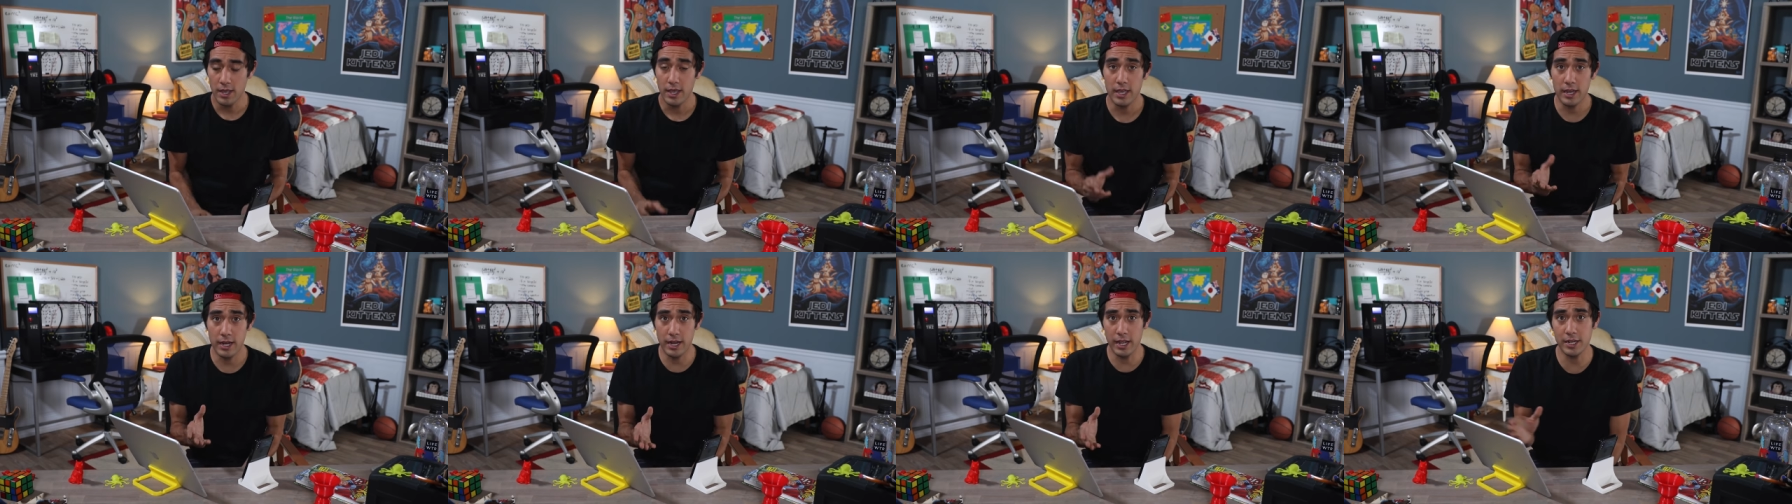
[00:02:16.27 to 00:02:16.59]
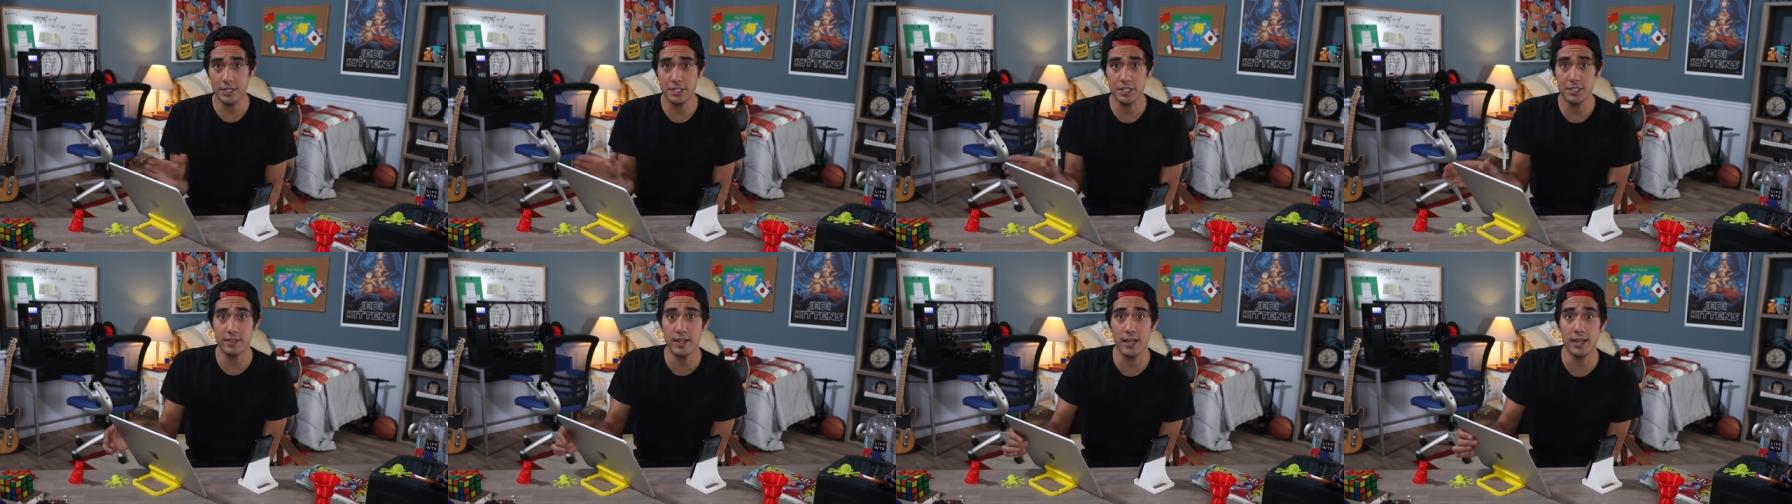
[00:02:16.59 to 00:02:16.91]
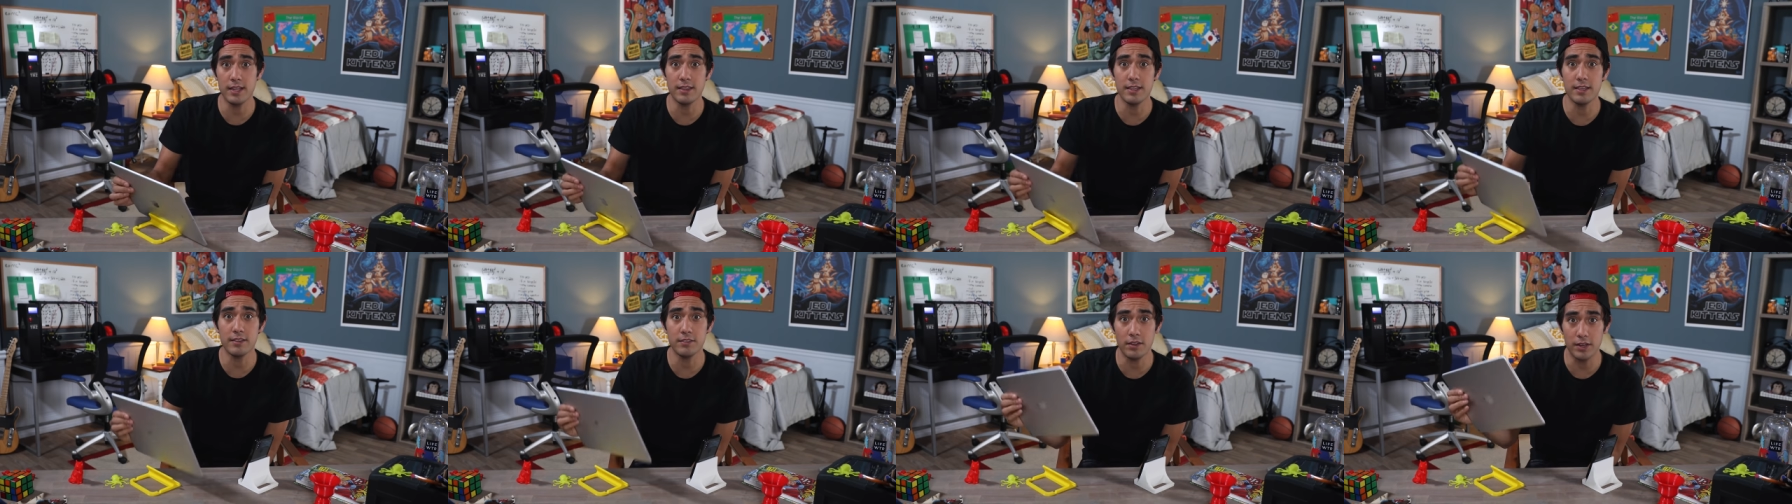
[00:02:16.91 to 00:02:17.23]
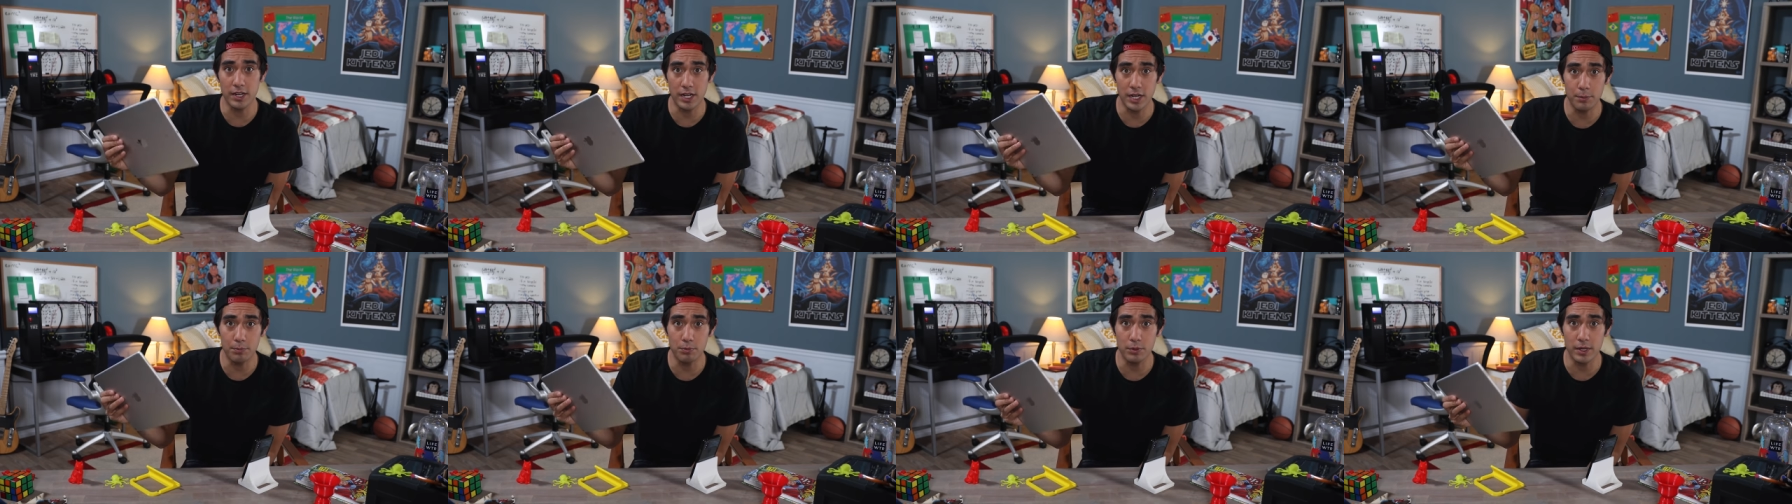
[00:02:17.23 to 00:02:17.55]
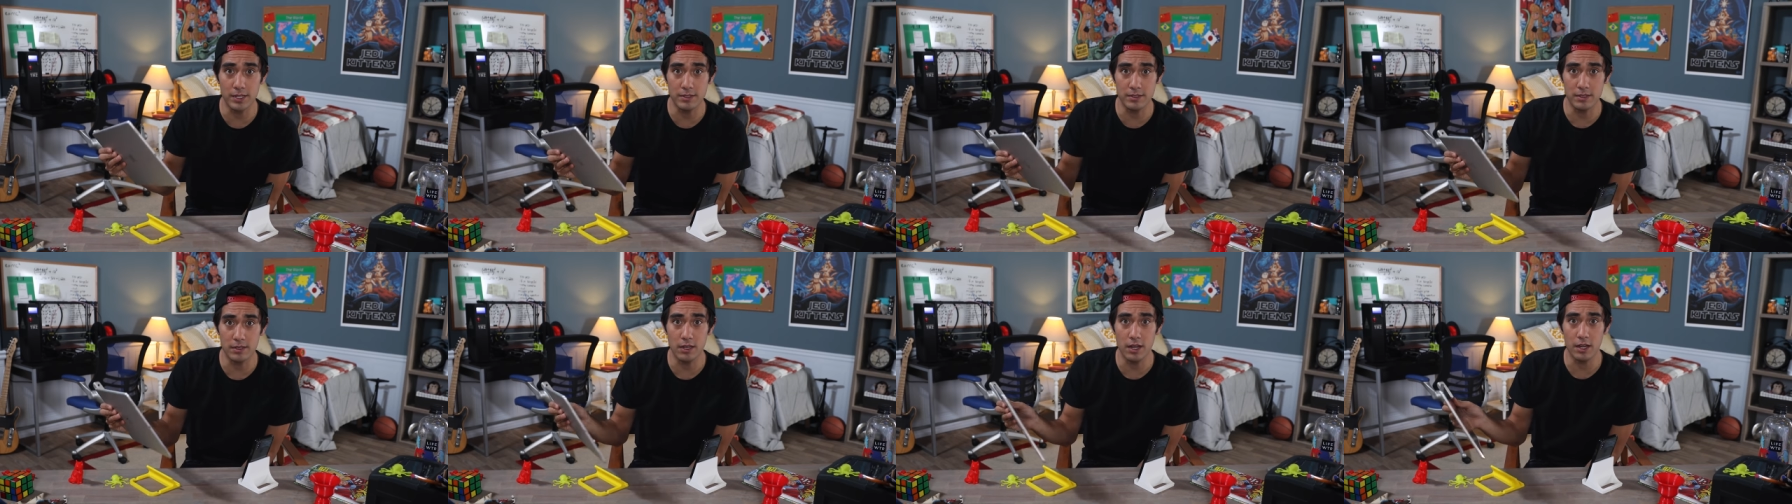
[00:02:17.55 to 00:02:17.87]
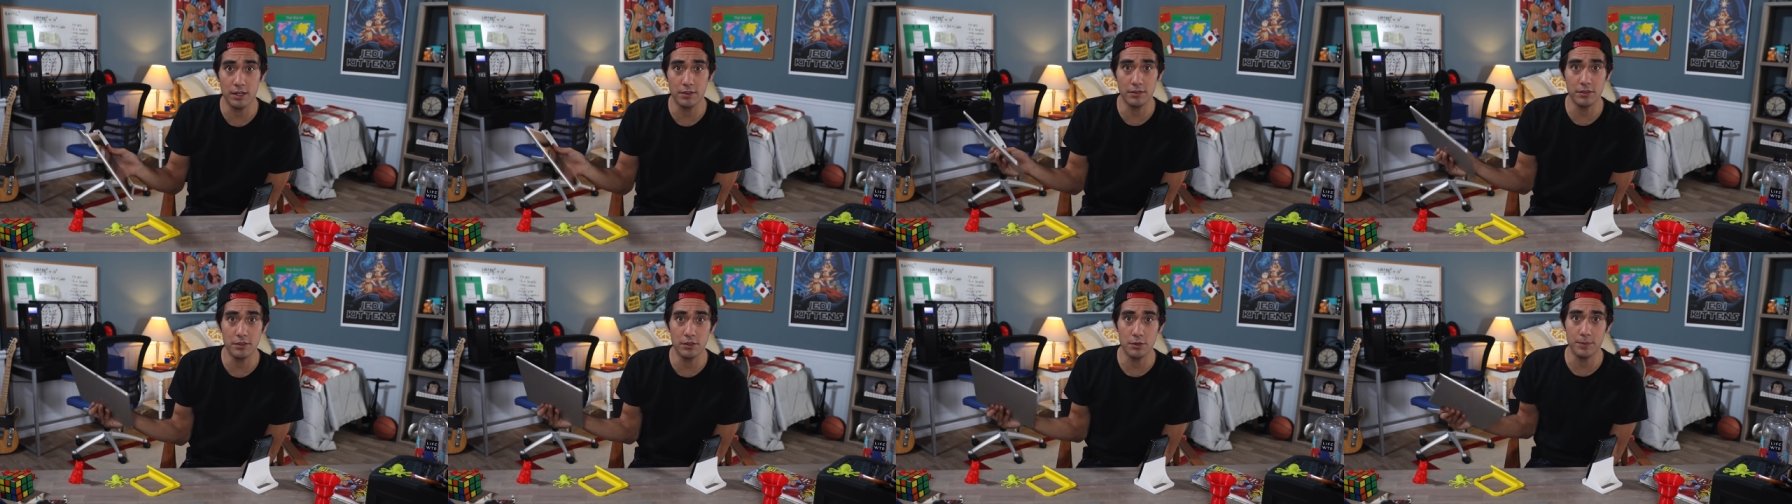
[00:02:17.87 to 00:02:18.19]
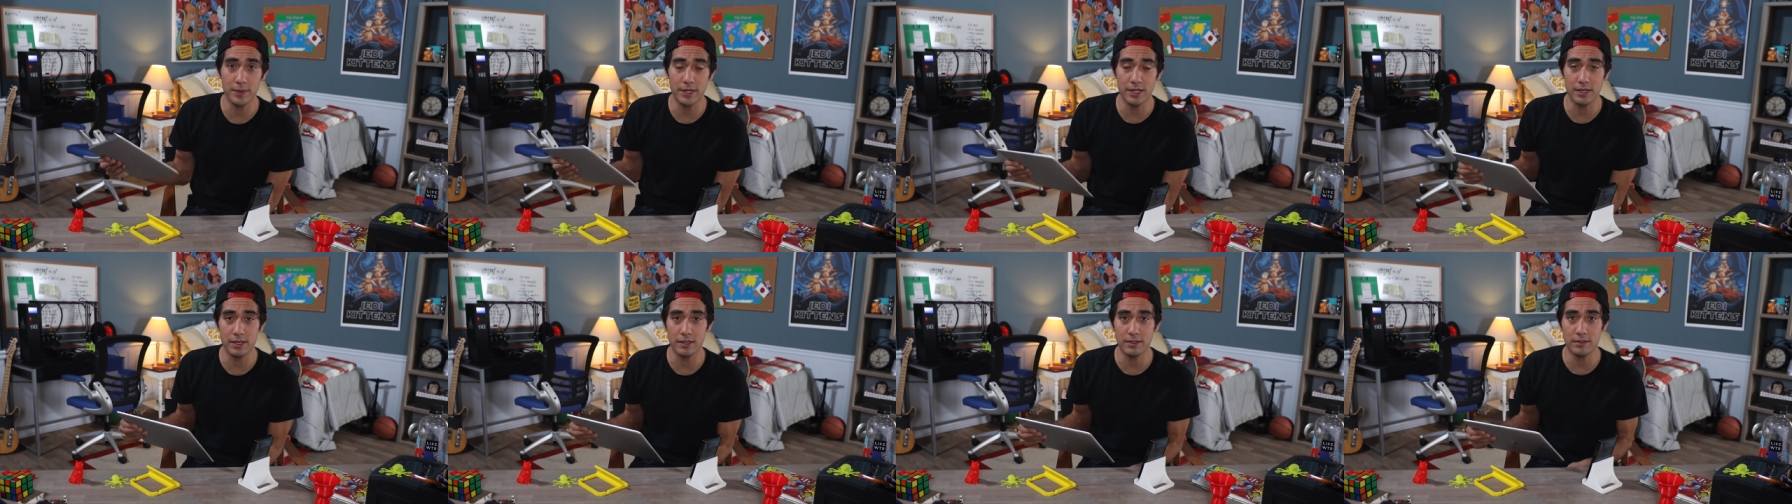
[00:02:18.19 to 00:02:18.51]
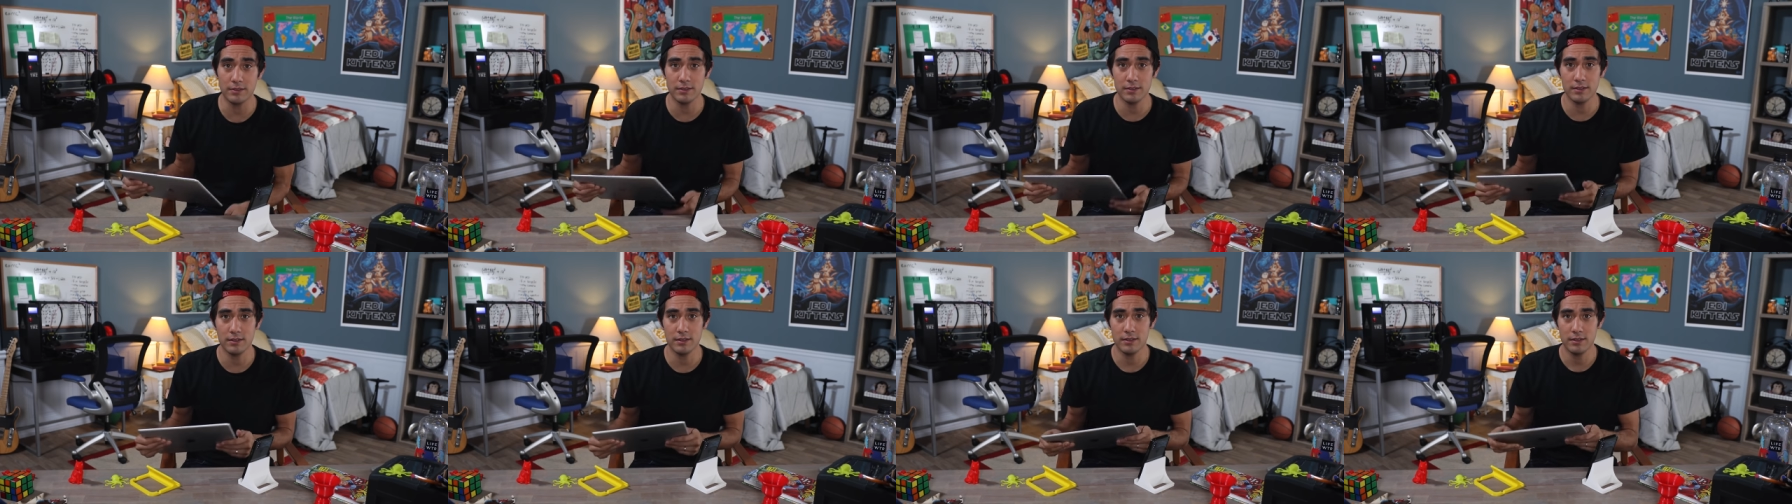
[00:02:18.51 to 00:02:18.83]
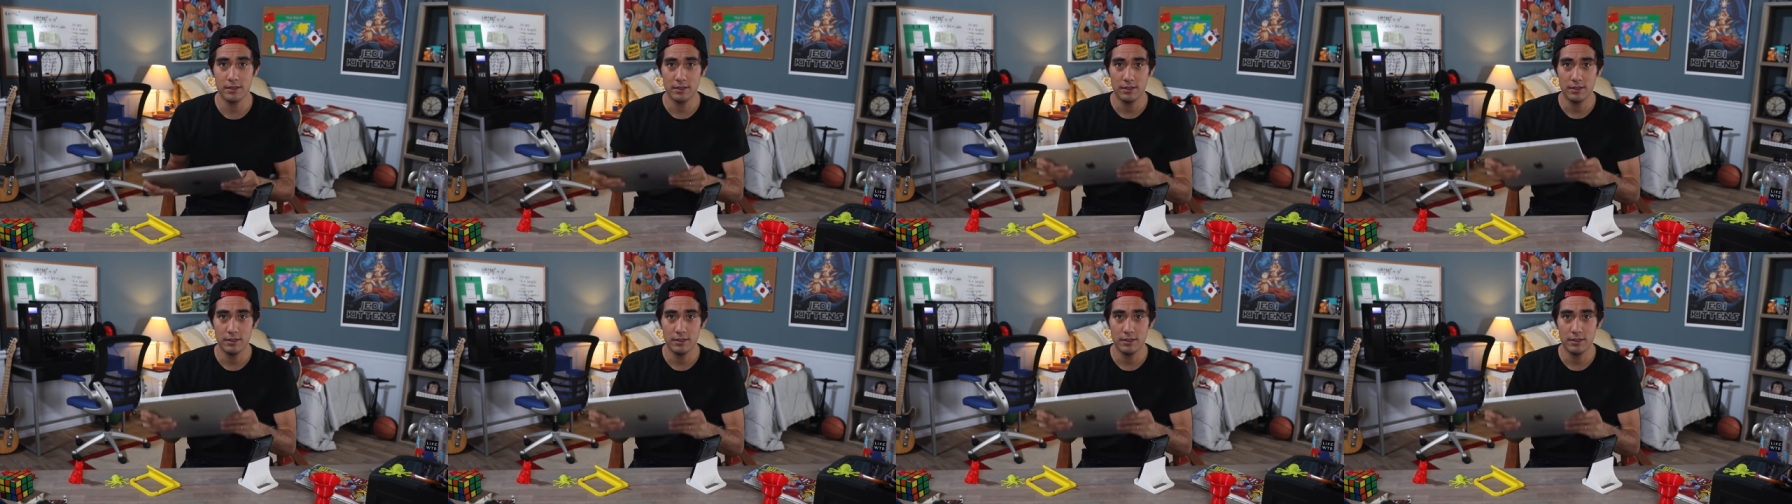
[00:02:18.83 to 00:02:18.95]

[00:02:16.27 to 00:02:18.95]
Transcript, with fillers: And I actually take these on airplanes a lot too because